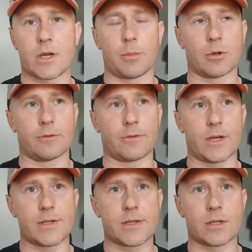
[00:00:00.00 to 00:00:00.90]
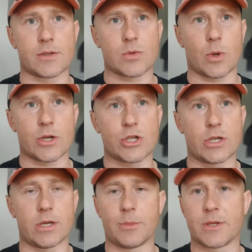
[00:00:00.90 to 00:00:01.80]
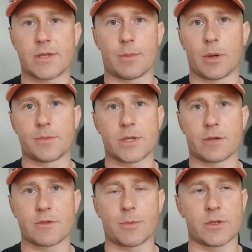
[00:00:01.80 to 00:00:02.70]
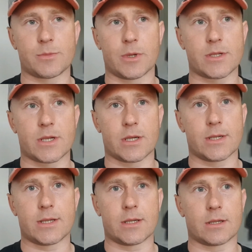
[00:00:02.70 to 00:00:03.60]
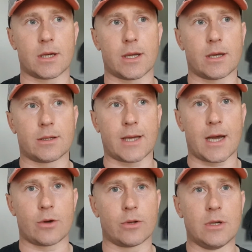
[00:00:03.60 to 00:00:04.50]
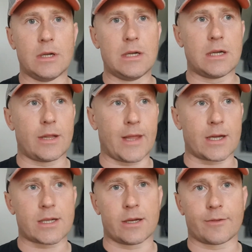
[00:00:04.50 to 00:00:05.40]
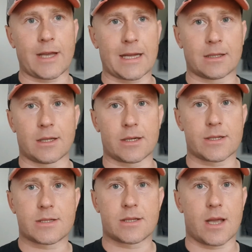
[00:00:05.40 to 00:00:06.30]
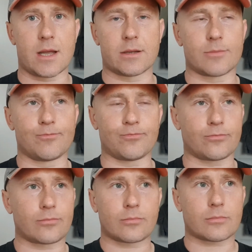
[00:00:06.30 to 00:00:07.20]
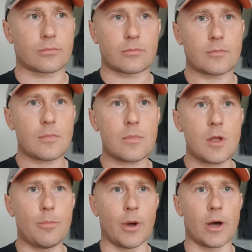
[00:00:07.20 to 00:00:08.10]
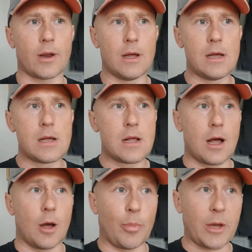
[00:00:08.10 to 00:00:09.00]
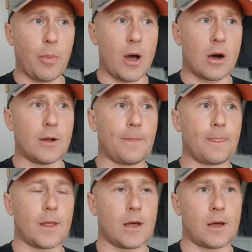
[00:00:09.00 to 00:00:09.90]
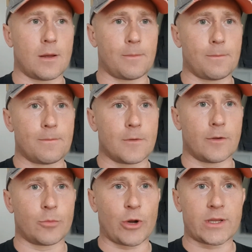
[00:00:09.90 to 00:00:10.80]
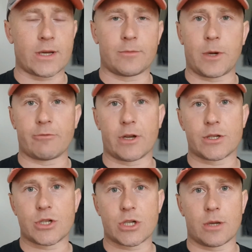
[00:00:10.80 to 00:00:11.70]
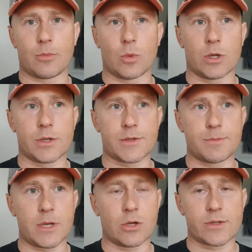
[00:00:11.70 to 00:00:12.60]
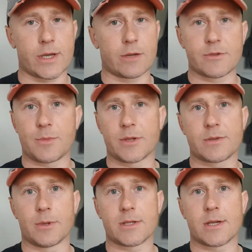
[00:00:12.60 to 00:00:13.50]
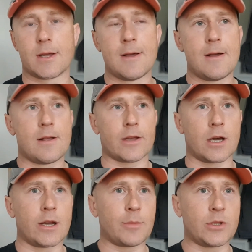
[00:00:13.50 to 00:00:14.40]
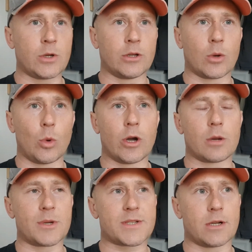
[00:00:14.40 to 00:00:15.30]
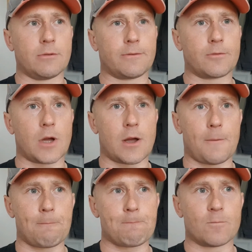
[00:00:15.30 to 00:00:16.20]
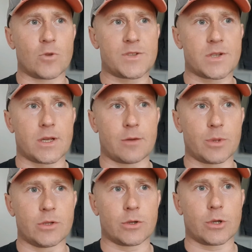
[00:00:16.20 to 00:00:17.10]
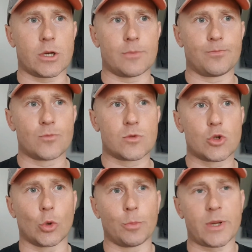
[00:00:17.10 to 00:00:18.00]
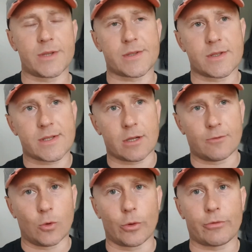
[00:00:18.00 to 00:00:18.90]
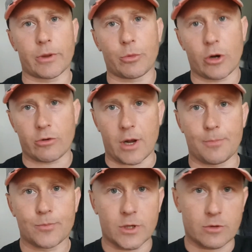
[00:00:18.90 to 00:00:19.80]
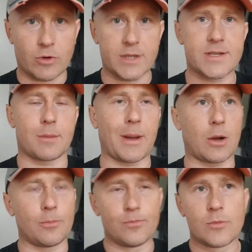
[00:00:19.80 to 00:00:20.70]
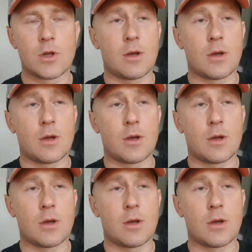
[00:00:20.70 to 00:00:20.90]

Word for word: a couple of incidents where she needed me to step up and take responsibility, and I didn't. I let her down, and that kind of catalyzed the end. But a big part um, of the breakdown of my relationship was me not taking responsibility. You know, and I've been doing a lot of work on myself um, recently. I've been doing Jordan Peterson's self-authoring program. You know, writing about